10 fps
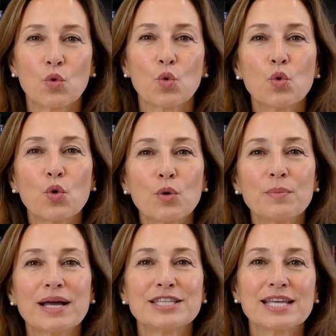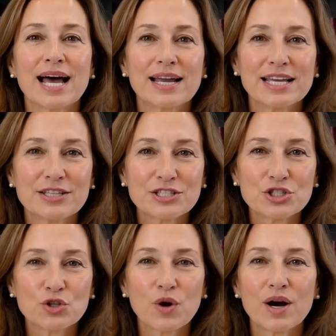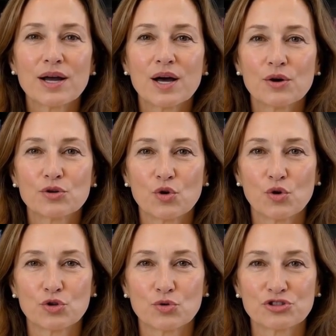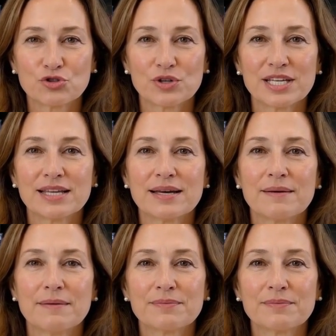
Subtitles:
or by scanning the QR code on your screen.